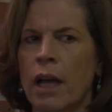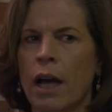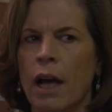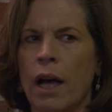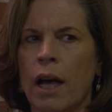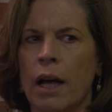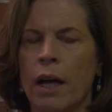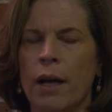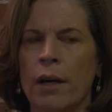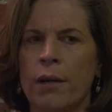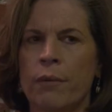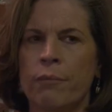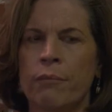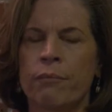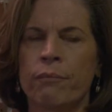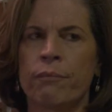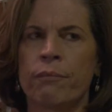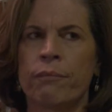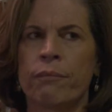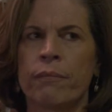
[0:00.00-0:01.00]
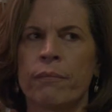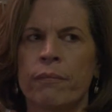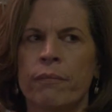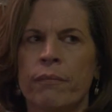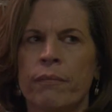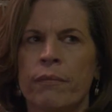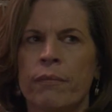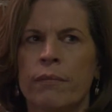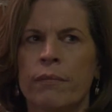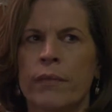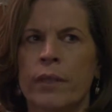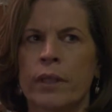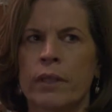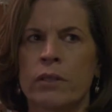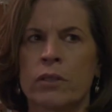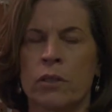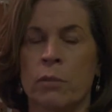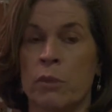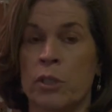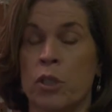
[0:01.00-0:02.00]
So
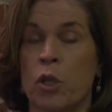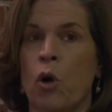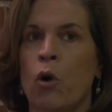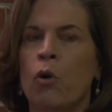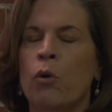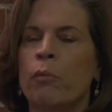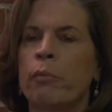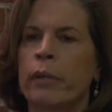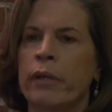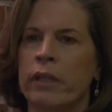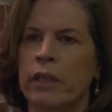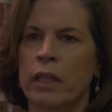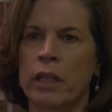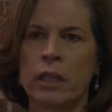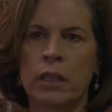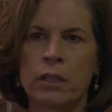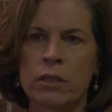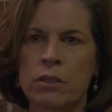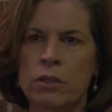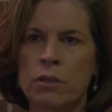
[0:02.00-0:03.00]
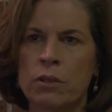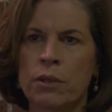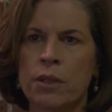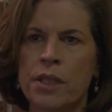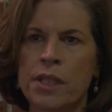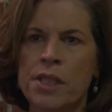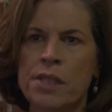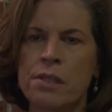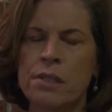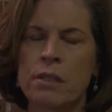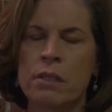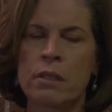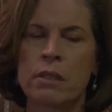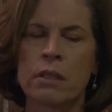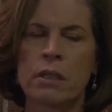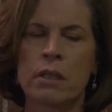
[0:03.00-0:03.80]
much hope in their stories.